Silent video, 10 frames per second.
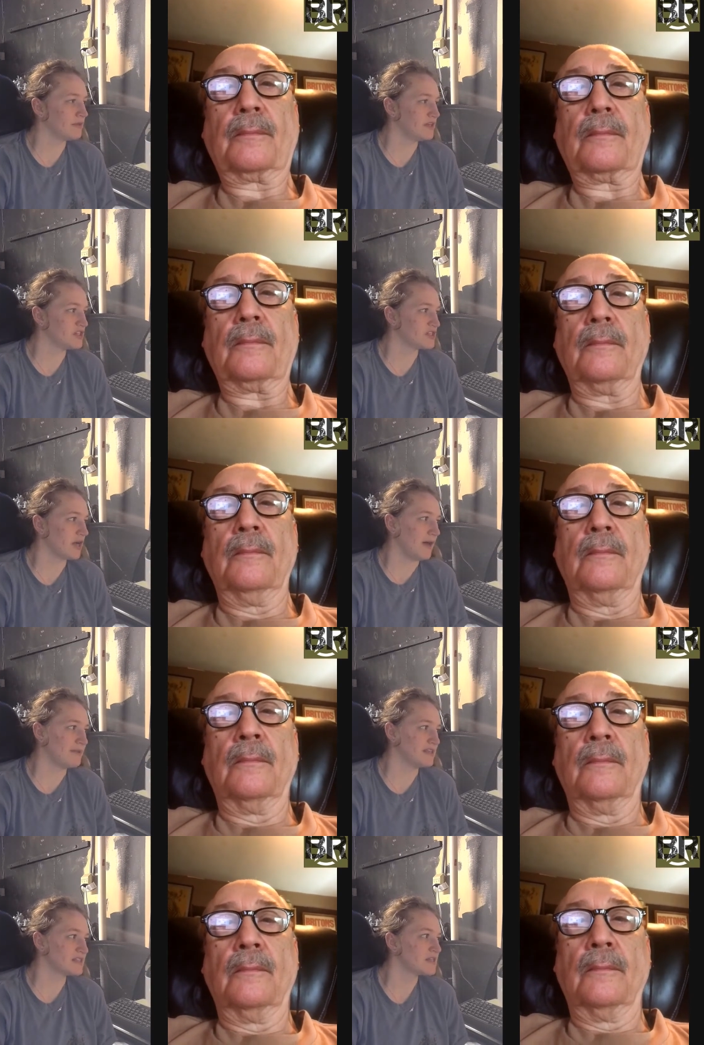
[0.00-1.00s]
Speaker 1: Legion's
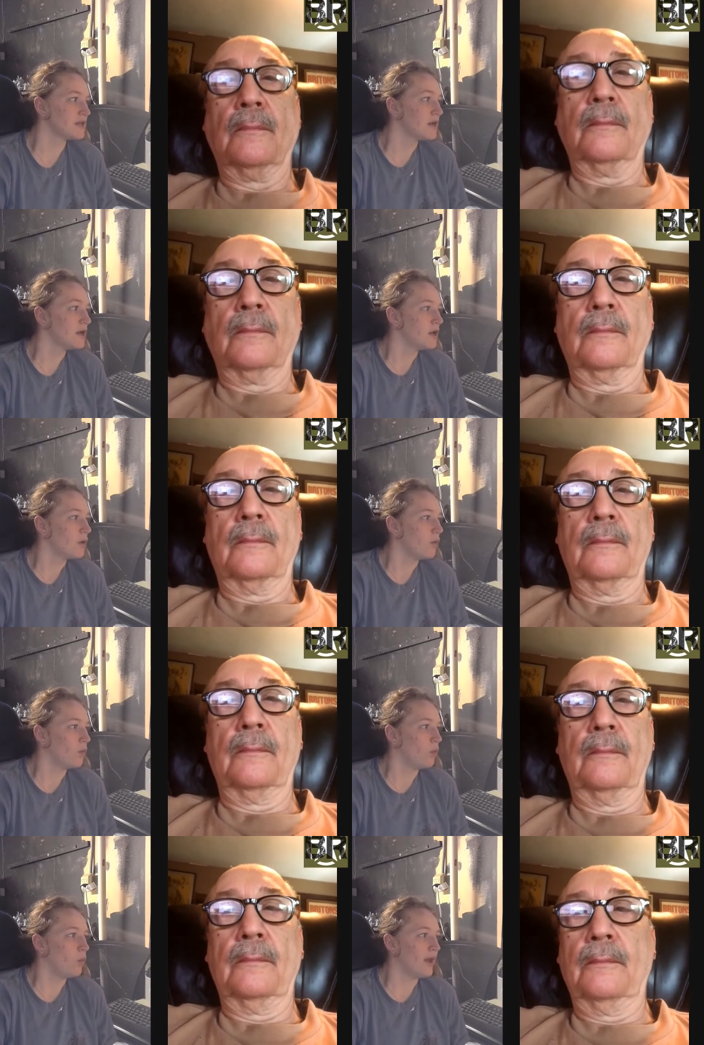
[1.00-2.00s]
Hobbies.
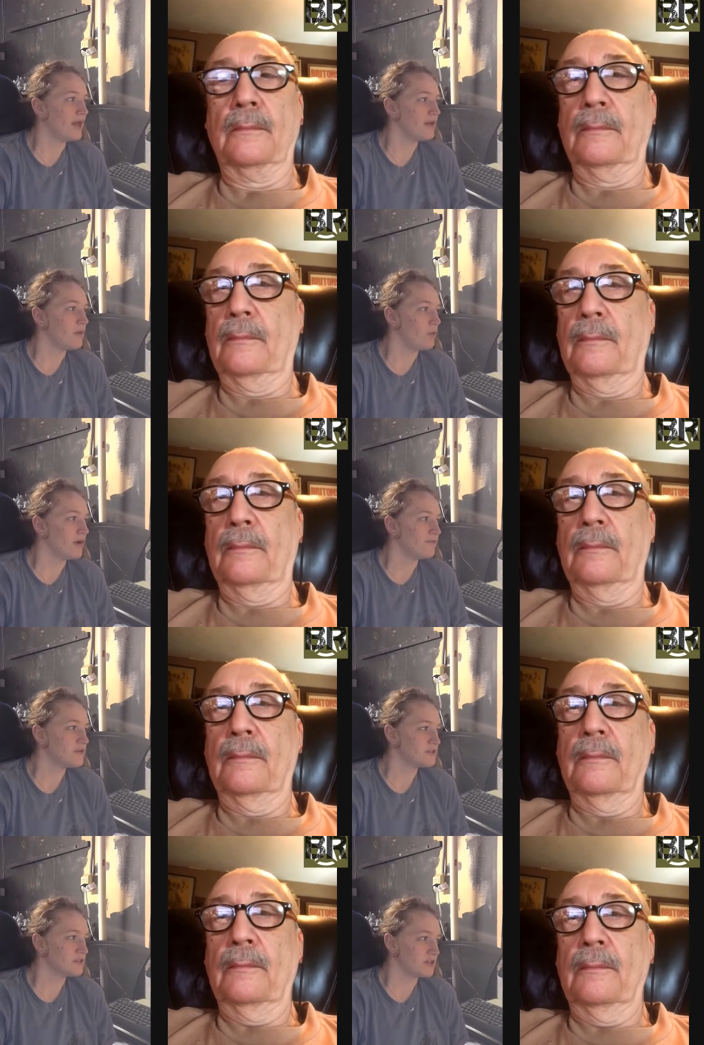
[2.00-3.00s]
What what
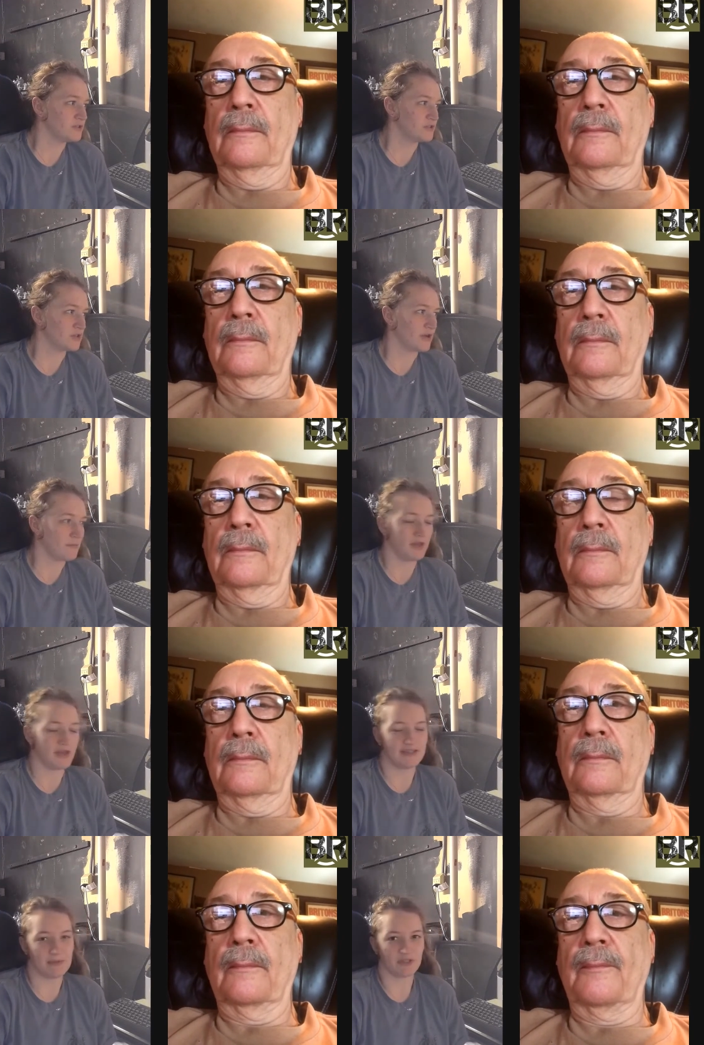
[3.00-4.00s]
first got you started
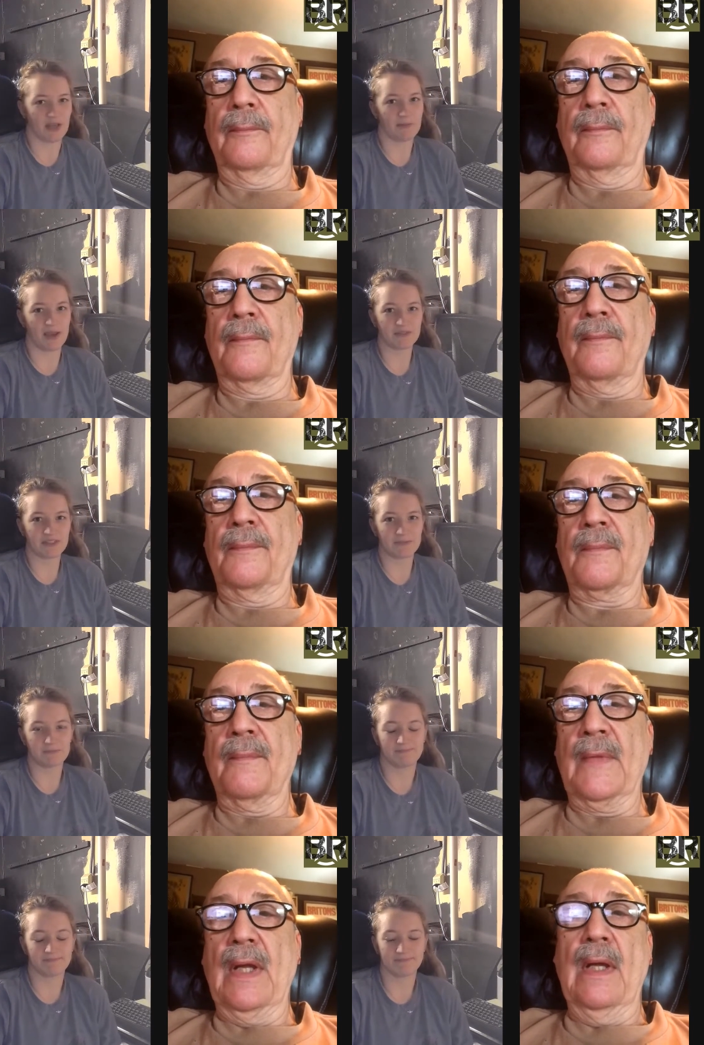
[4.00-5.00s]
playing tabletop games?
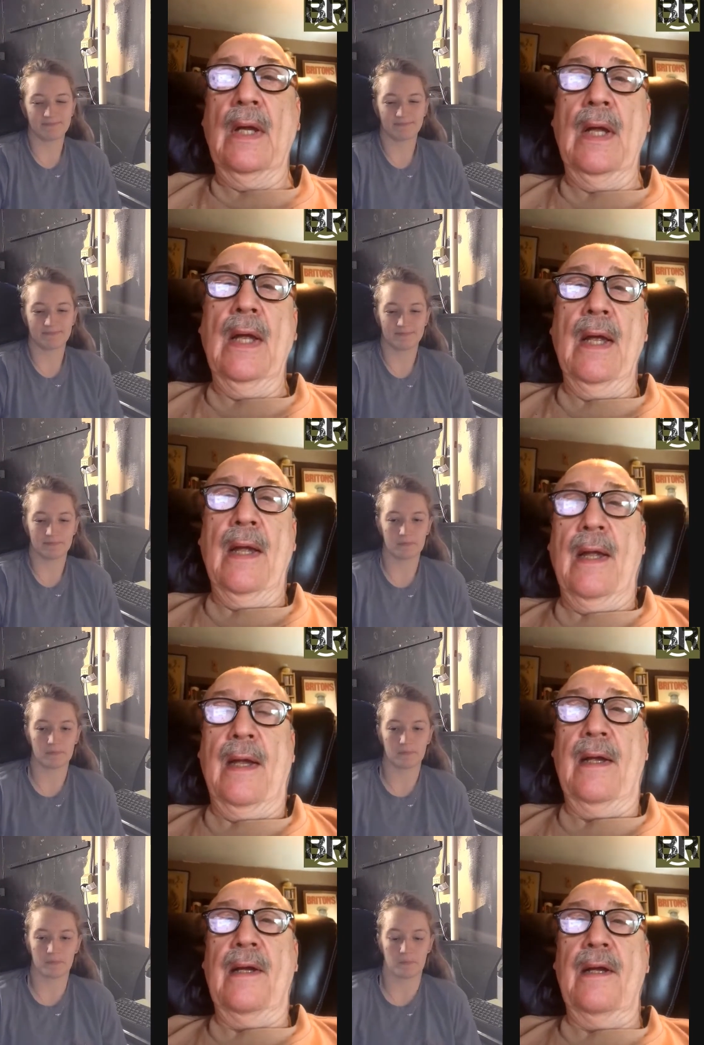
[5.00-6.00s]

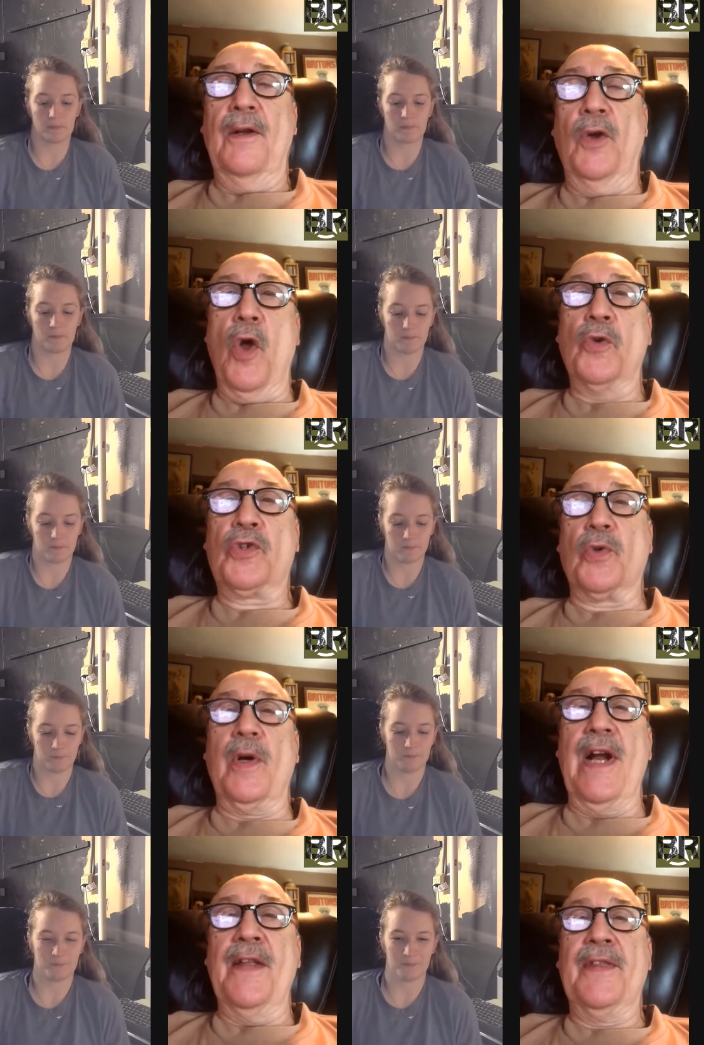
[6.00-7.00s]
Speaker 2: Ah, long
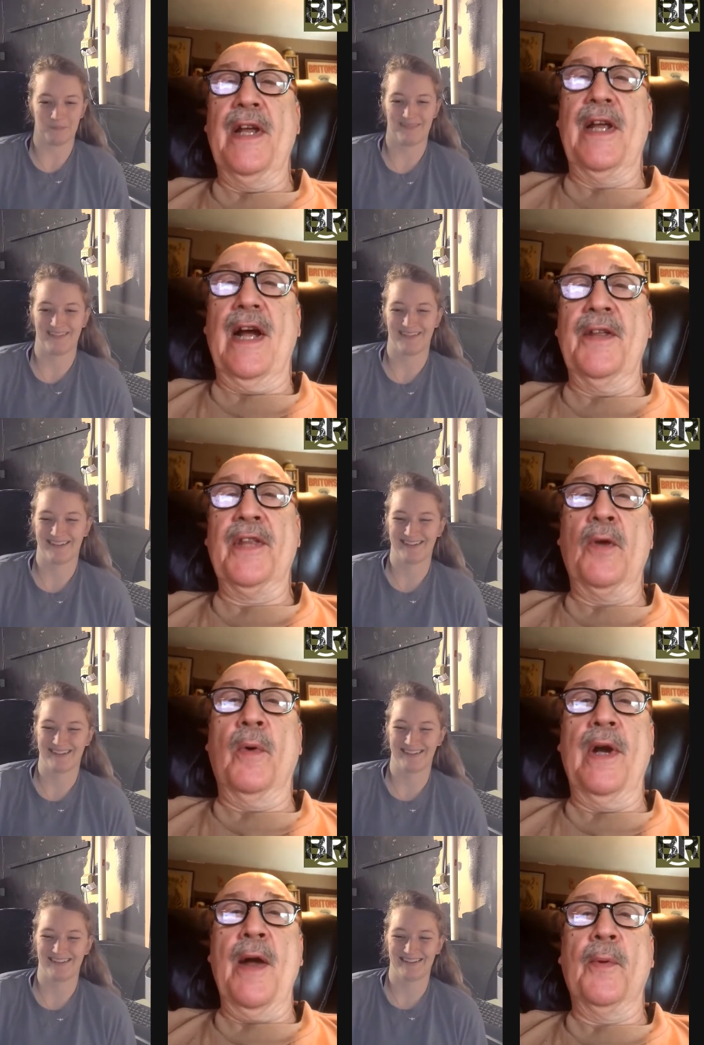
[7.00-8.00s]
story. I think I think
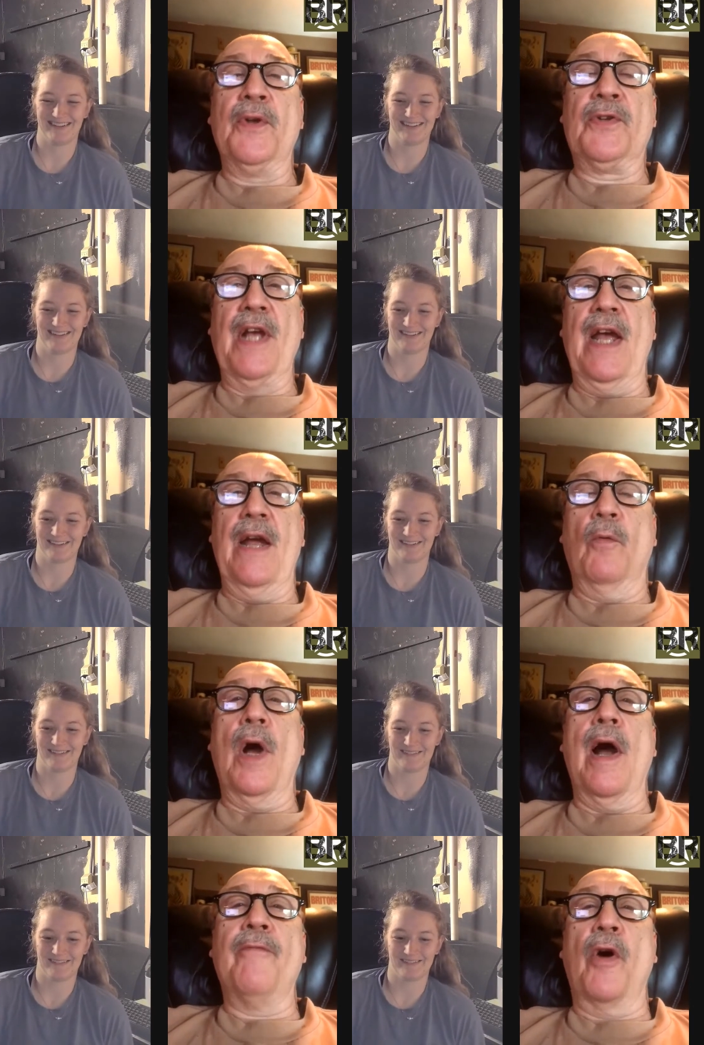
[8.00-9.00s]
when I was a
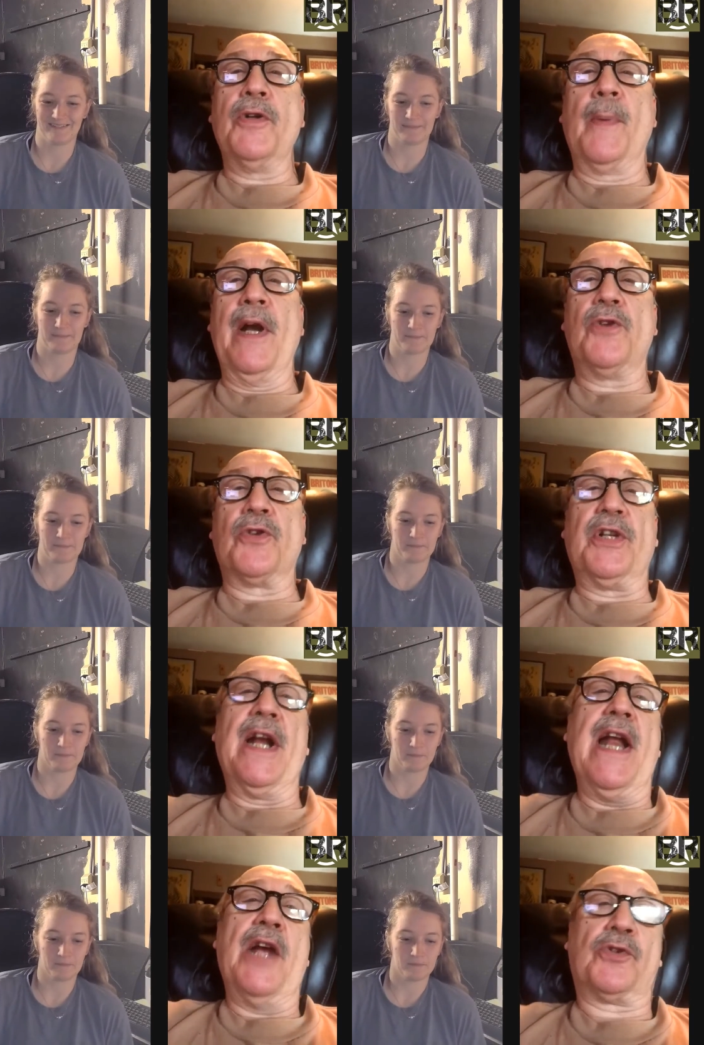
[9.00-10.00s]
well, I've always been
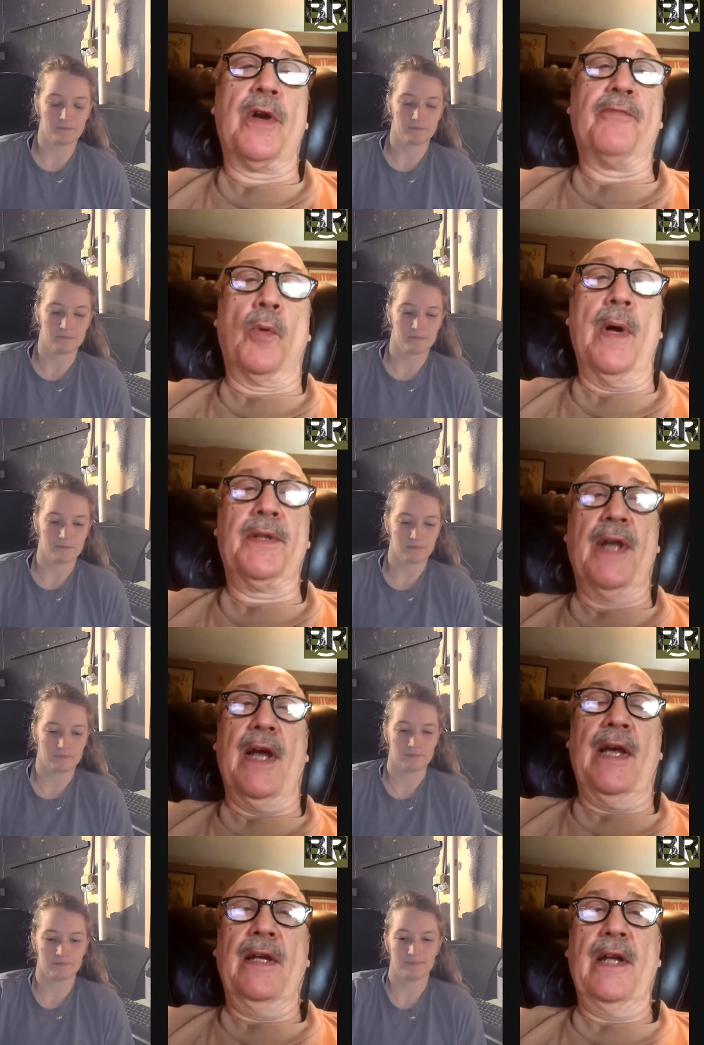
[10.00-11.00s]
interested in history for one
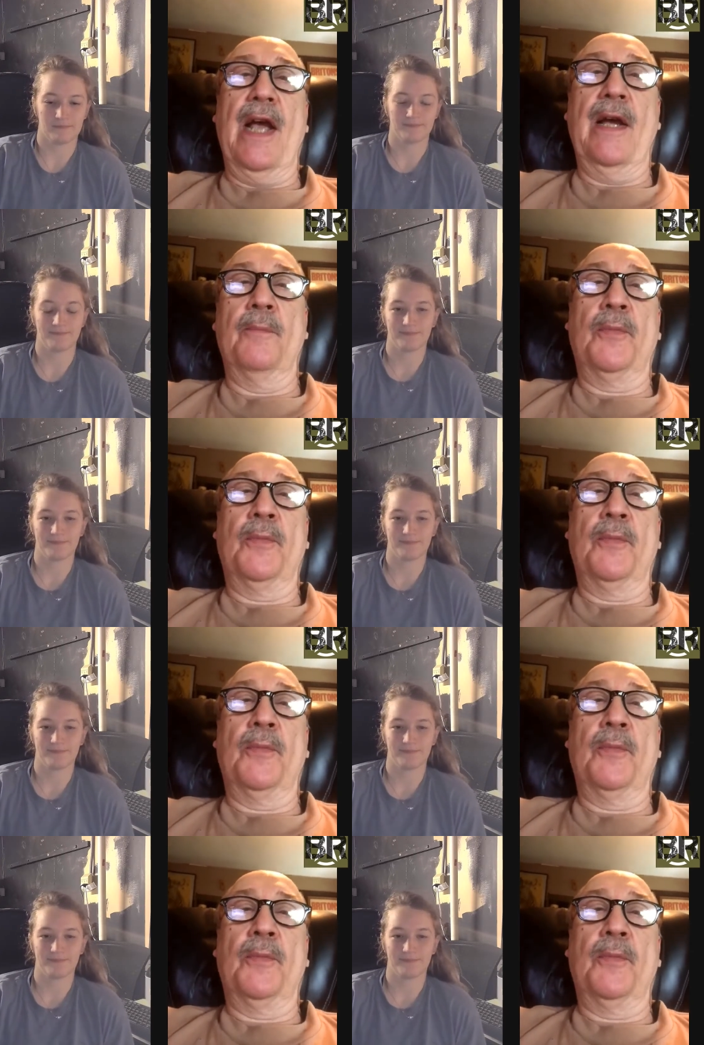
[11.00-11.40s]
thing, and and